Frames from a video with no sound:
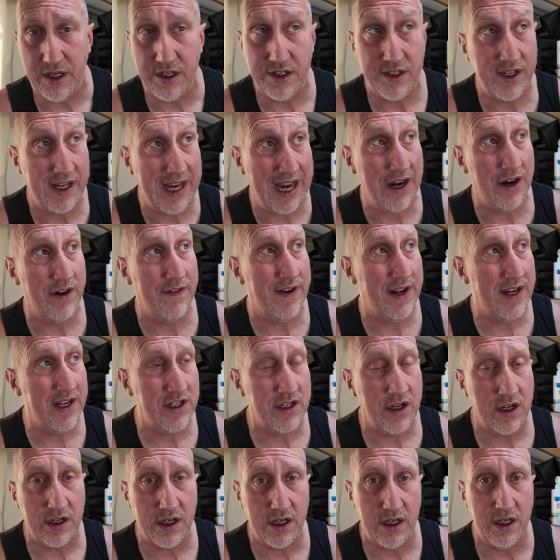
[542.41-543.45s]
because the caravan
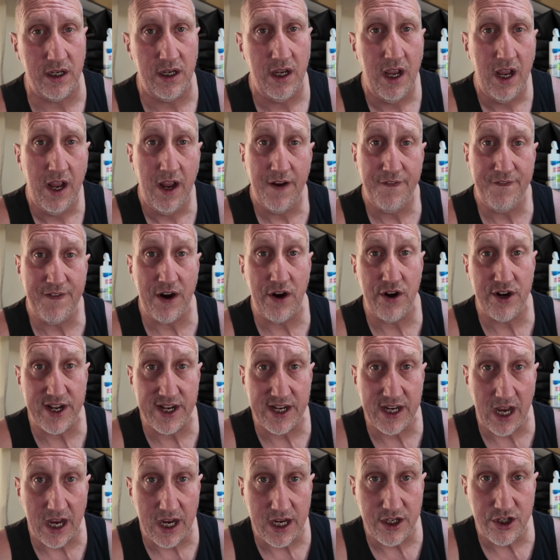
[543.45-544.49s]
is like a Faraday
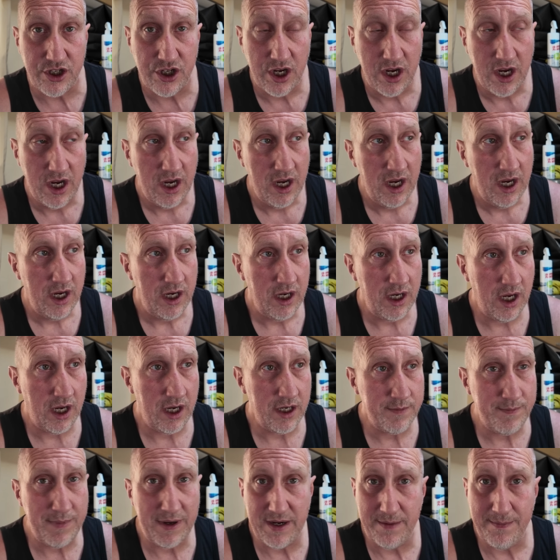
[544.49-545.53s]
cage.
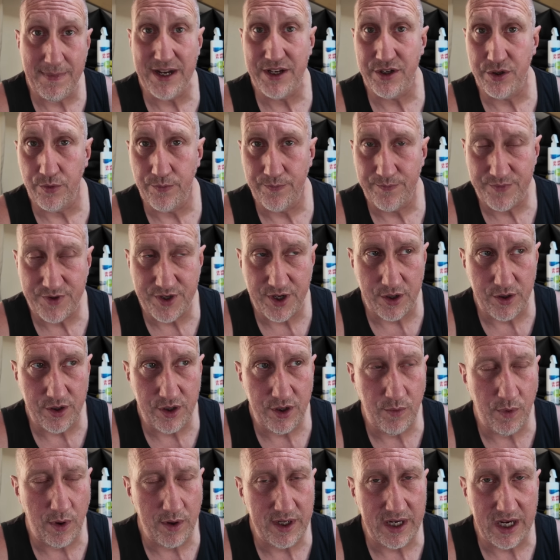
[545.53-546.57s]
It's made of metal, so
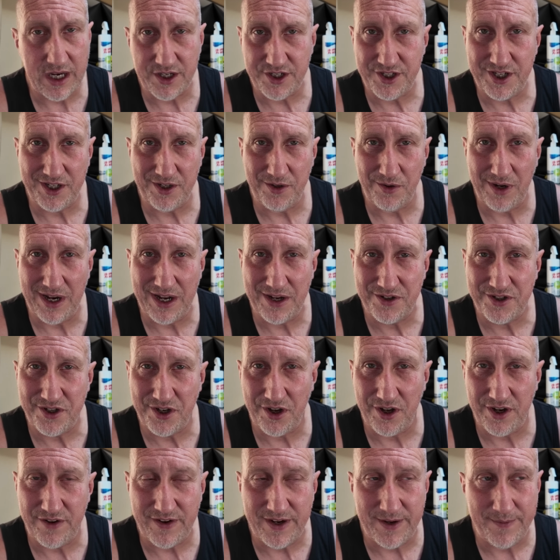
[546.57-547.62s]
you won't get a signal
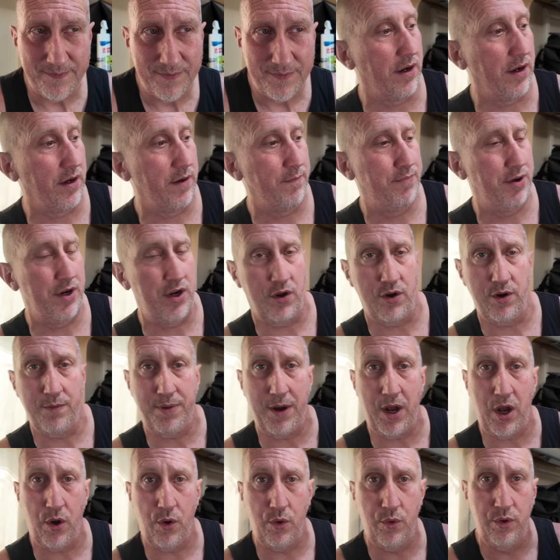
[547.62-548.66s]
outside of it. going to put it on a
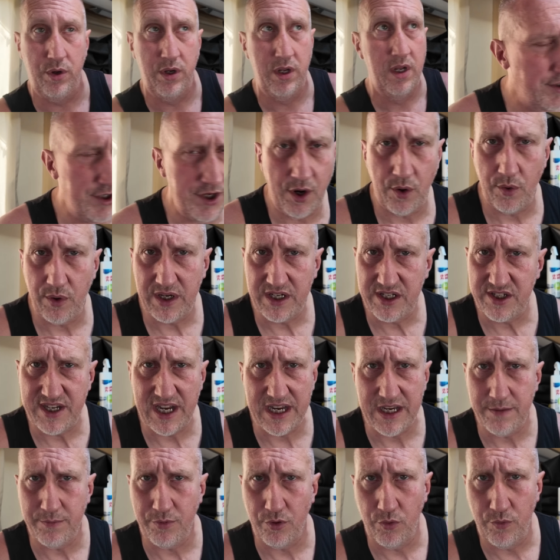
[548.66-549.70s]
pole. It's an old
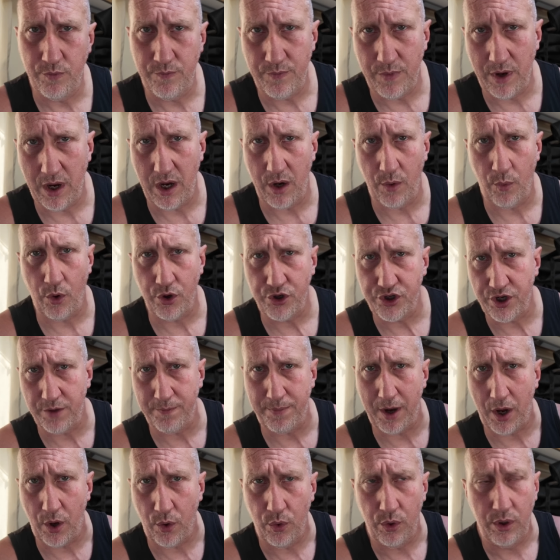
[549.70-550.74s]
extendable washer
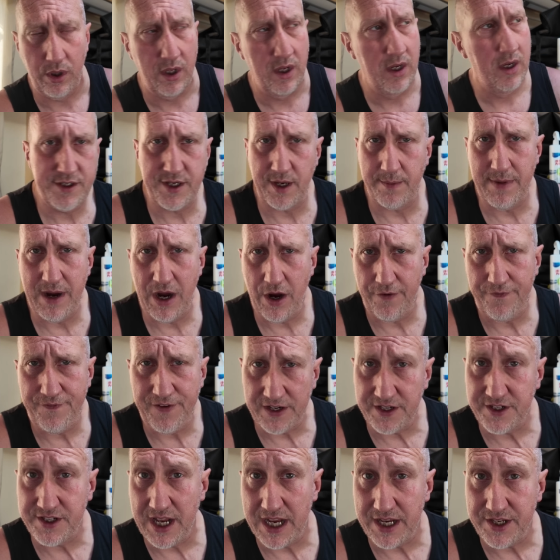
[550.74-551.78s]
pole. Somehow
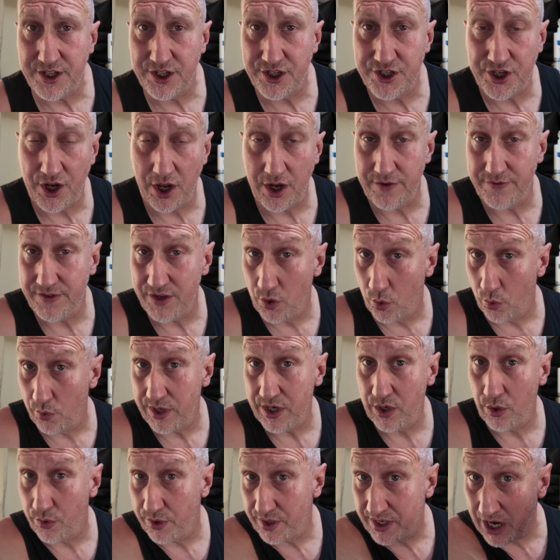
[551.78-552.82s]
fix that to the side of the
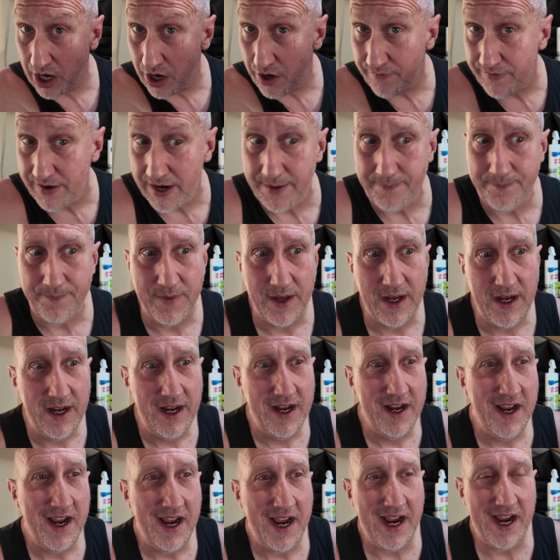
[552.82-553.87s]
awning or the caravan,
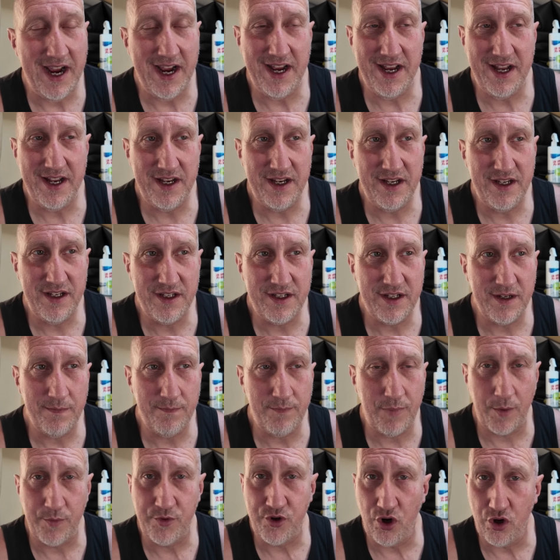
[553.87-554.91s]
and
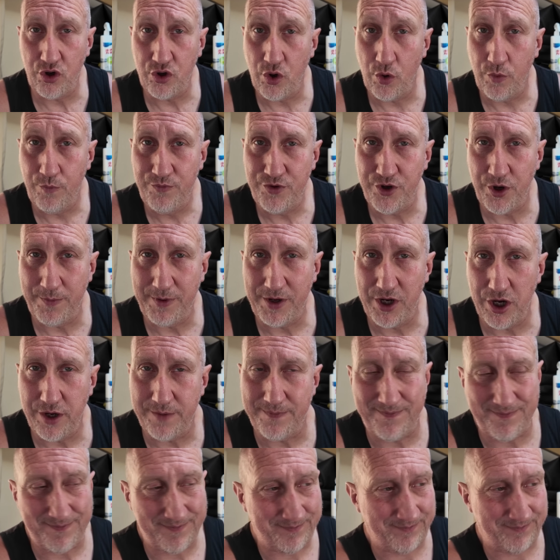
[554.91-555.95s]
Bob's your uncle. Should be
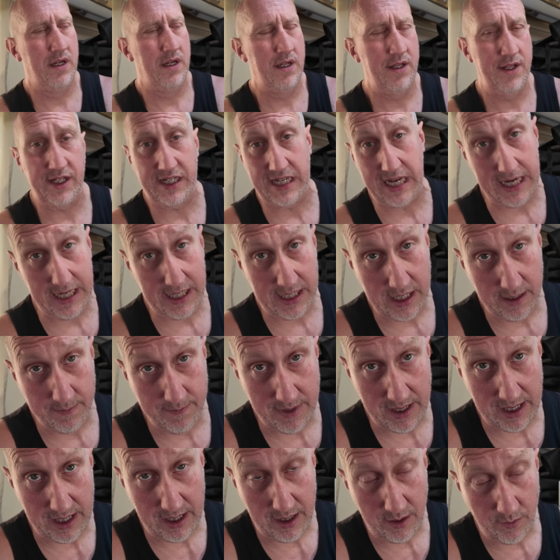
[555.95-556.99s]
good. The geek in
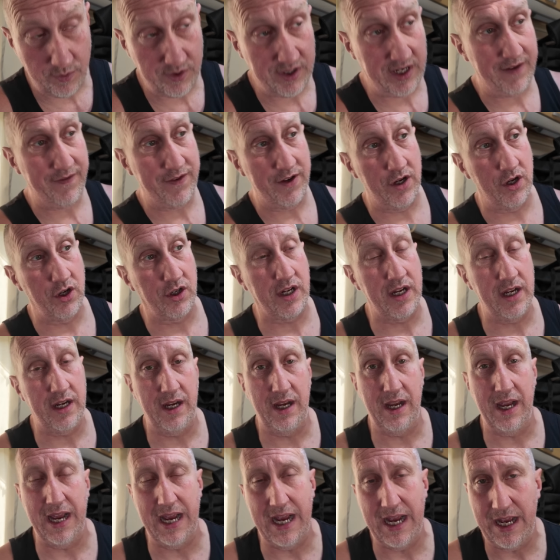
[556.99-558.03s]
me was even
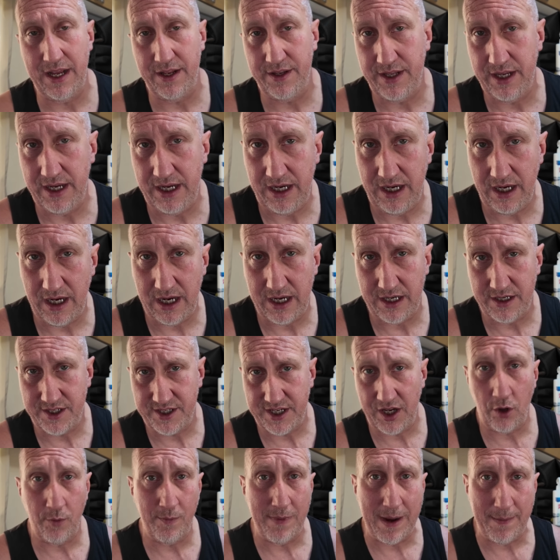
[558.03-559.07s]
looking at the
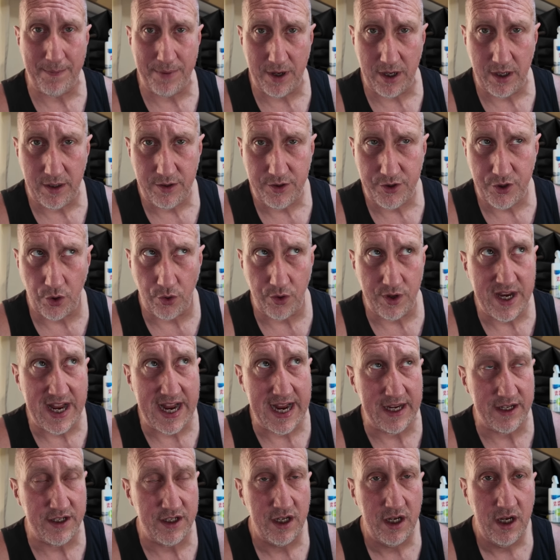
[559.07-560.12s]

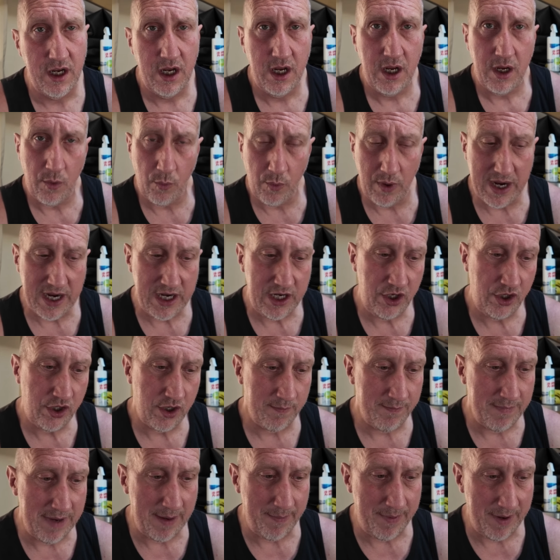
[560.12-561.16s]
cellmapper.net, where you
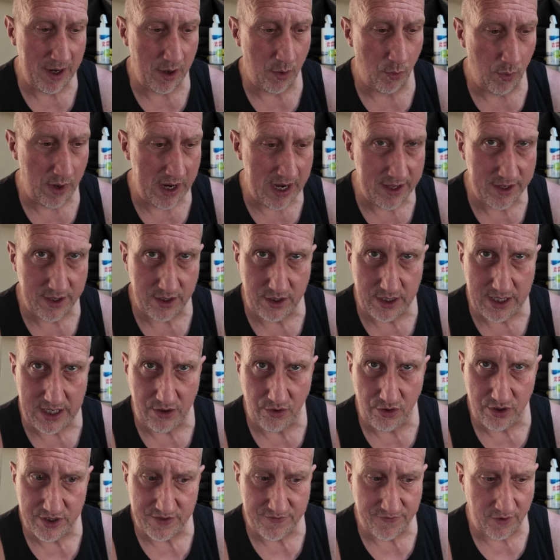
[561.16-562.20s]
can map out where the
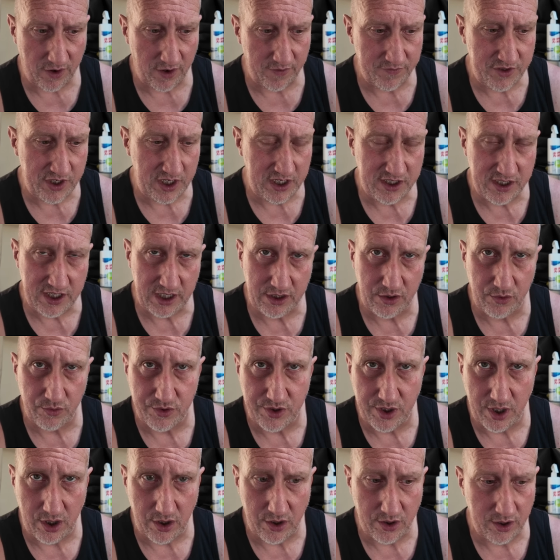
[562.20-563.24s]
nearest 5G
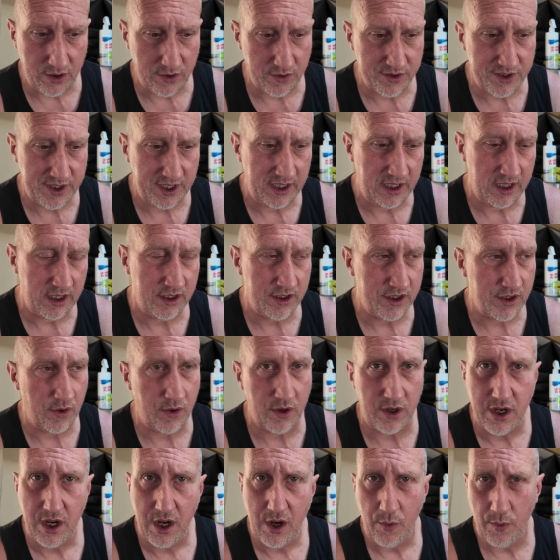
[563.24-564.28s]
signals are, and I was thinking,
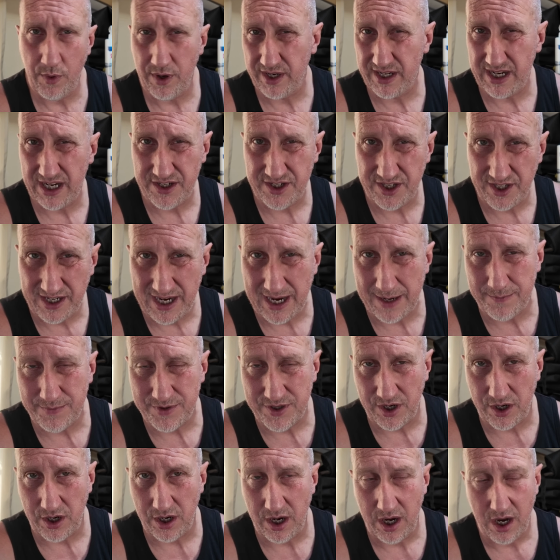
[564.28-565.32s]
so when I get to the
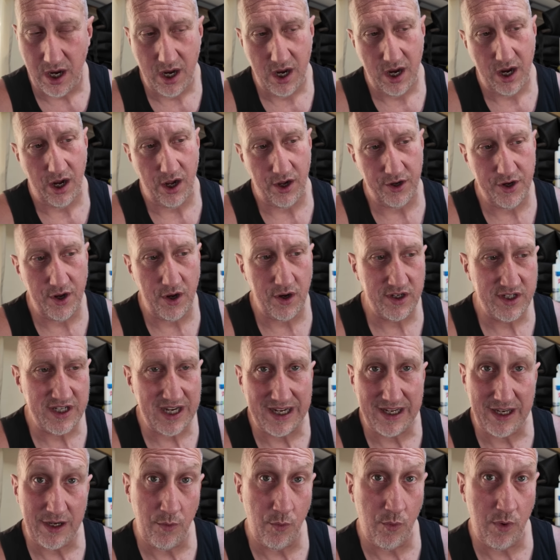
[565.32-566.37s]
campsite I'll know
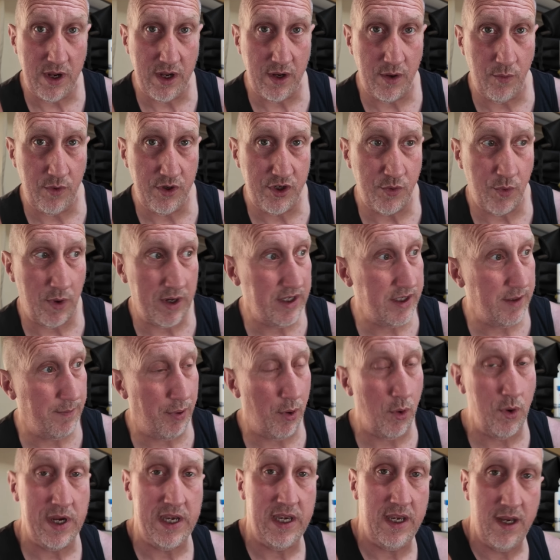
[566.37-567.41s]
exactly which way to
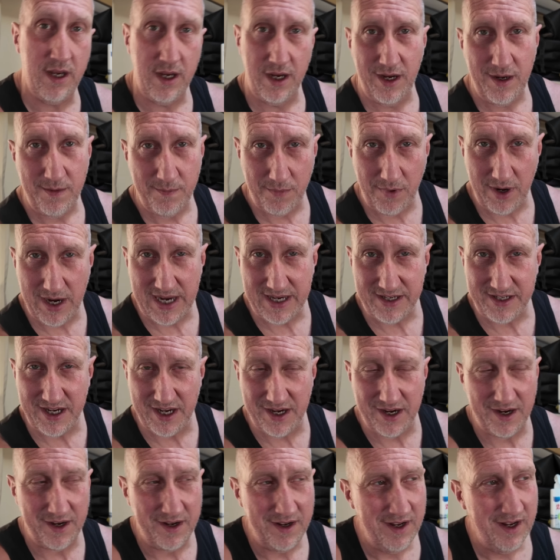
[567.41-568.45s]
point my
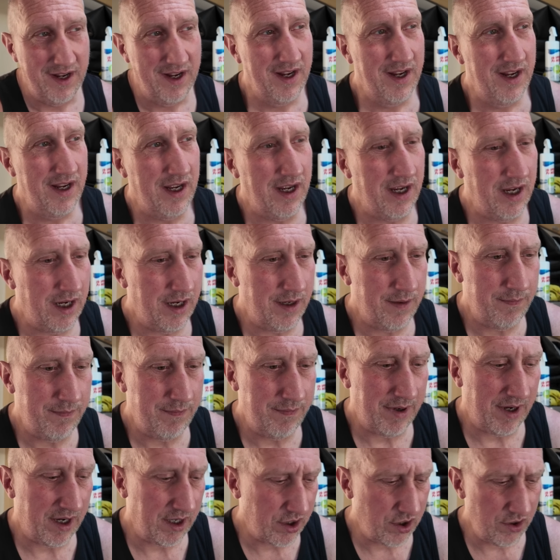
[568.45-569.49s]
antenna,
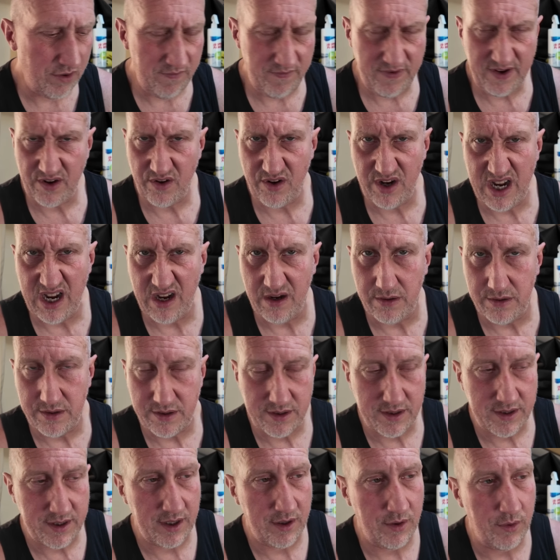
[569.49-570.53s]
but I couldn't figure it out,
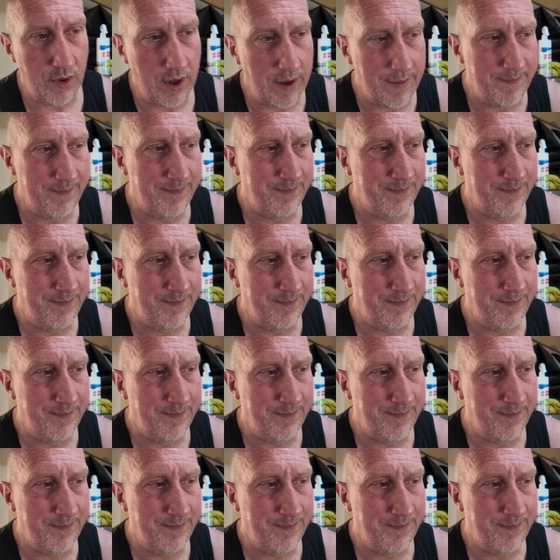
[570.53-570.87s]
so